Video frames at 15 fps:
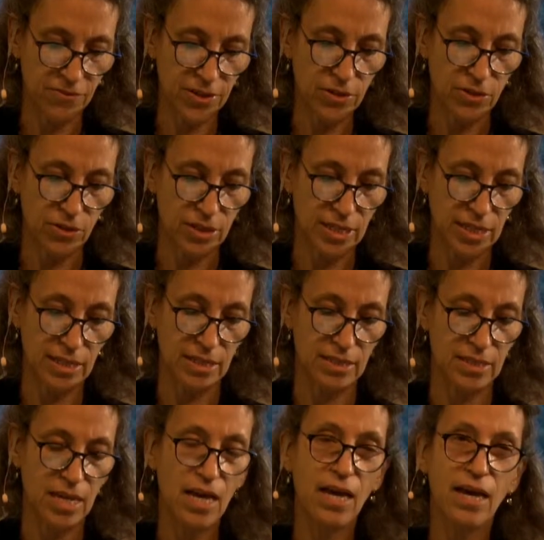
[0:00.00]
fear,
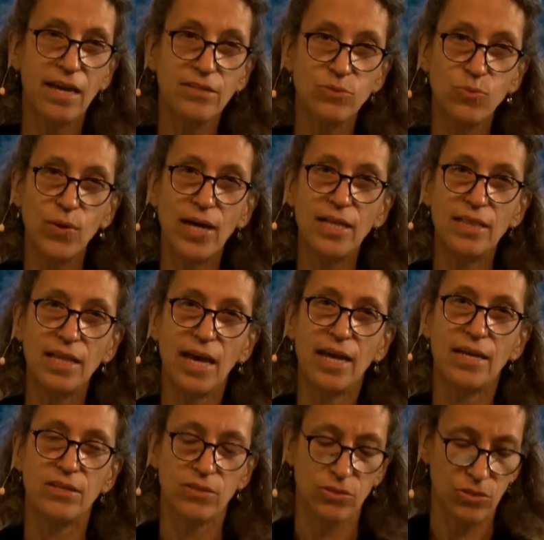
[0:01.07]
guilt, as well
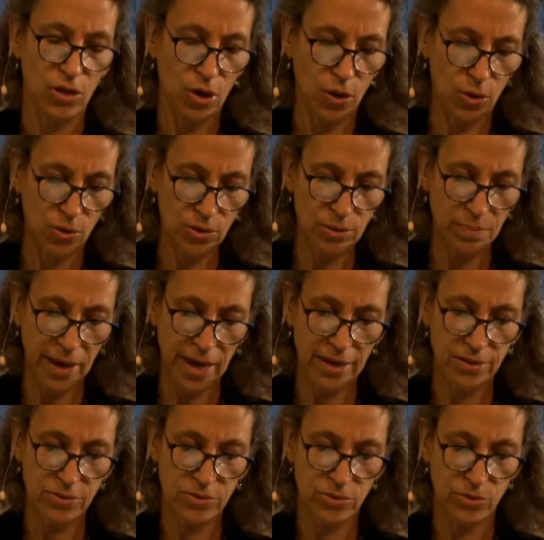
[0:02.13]
as old
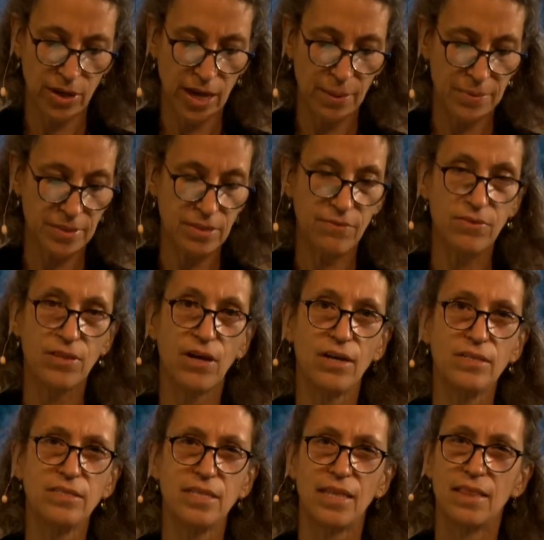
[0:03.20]
patterns or habits of
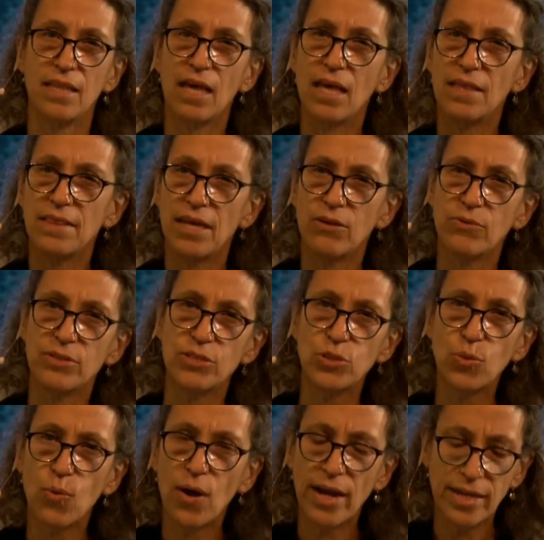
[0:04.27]
thoughts and that are
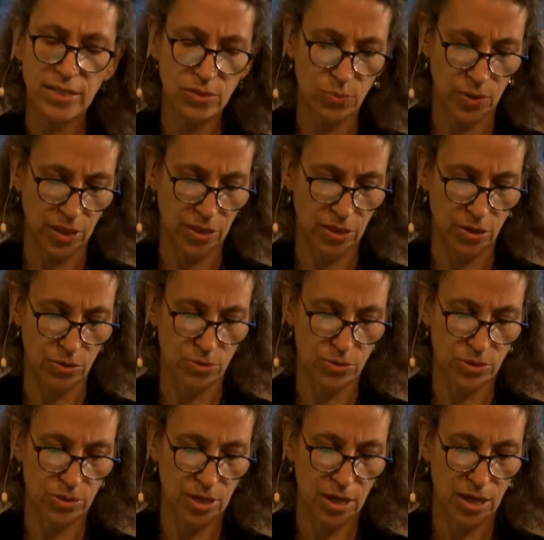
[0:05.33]
entwined with
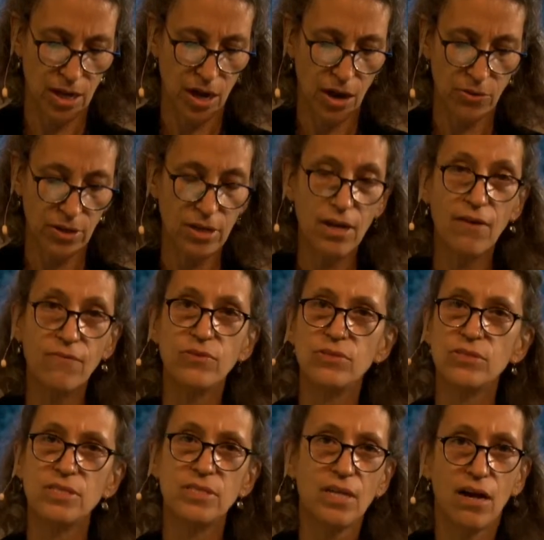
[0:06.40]
those are
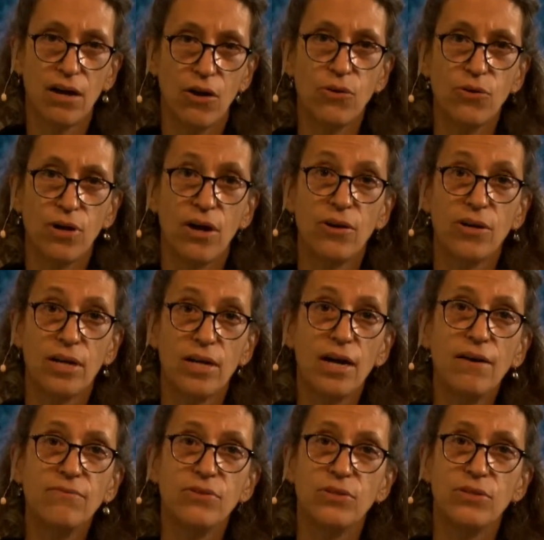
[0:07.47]

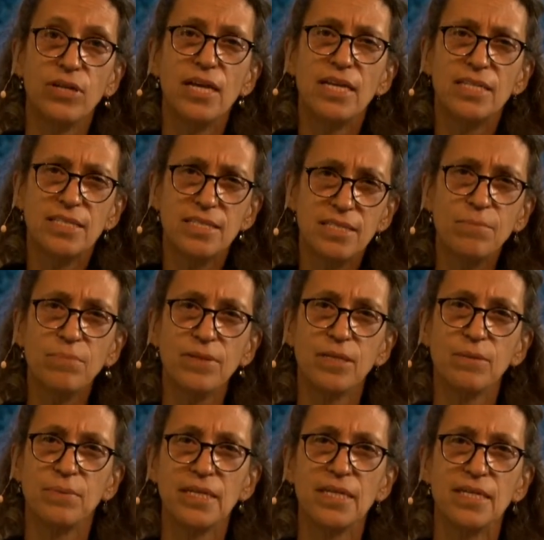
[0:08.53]
uncovered
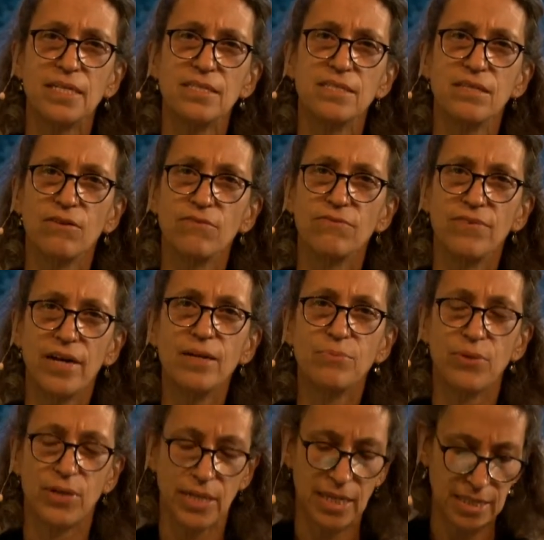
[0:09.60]
simply because they're
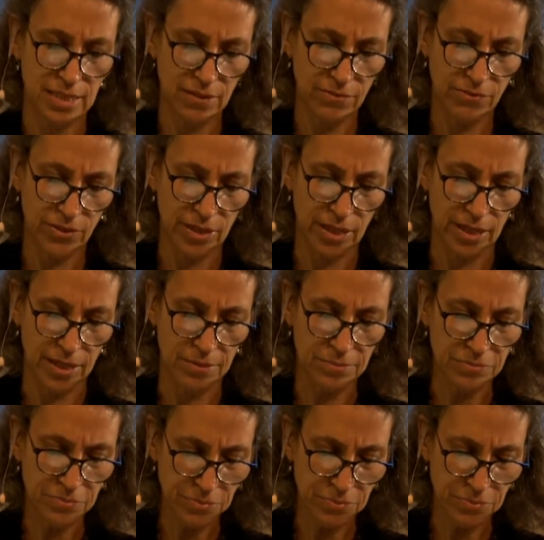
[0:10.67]
vibrating differently